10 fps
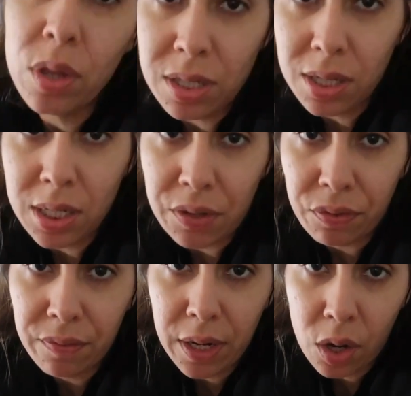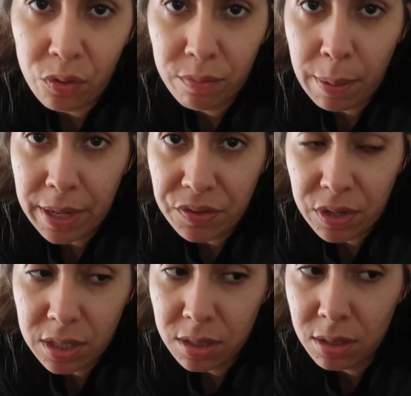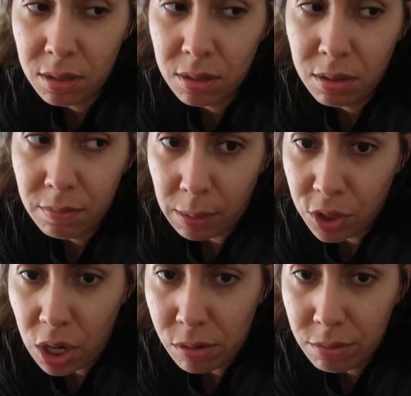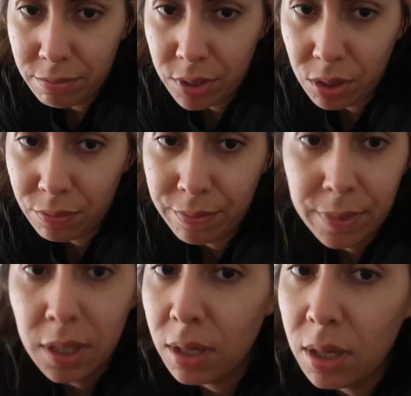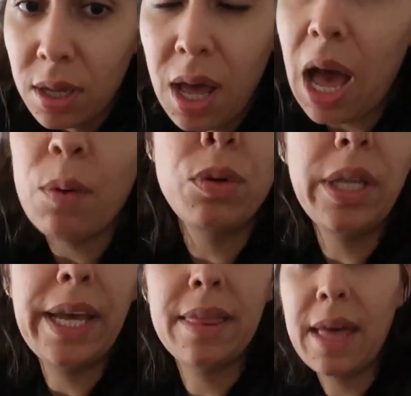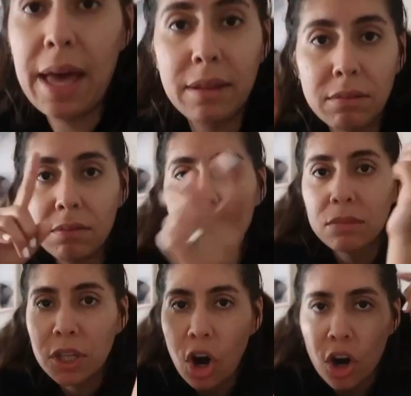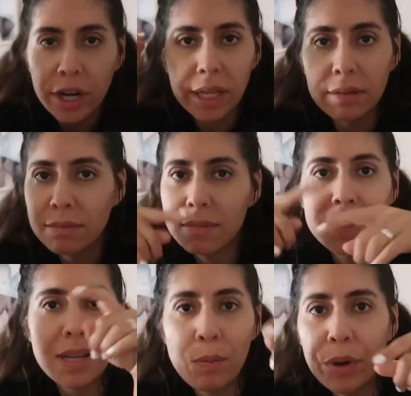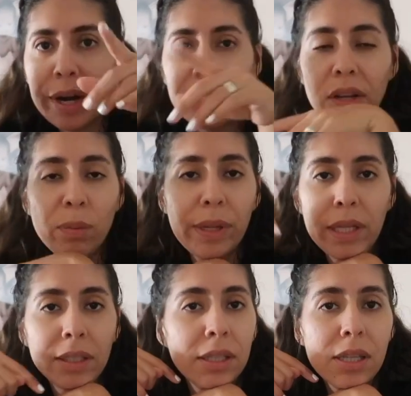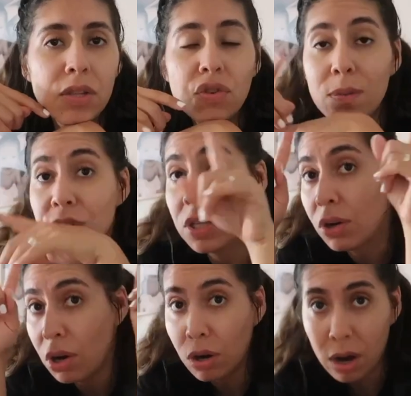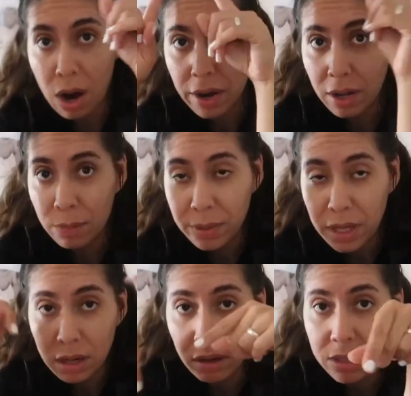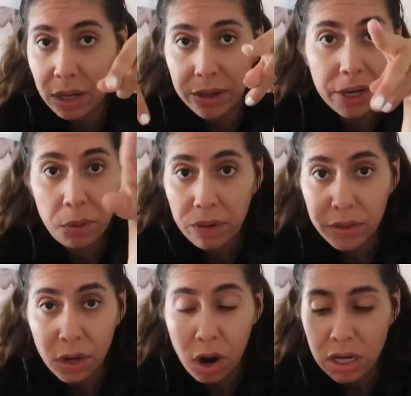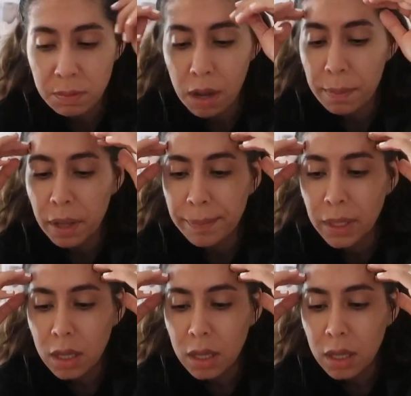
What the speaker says: this in a different video for my best friend's baby shower, so I will link that, card it somewhere. It'll be linked in the description, or I'll card it up here or down here, wherever the cards pop up,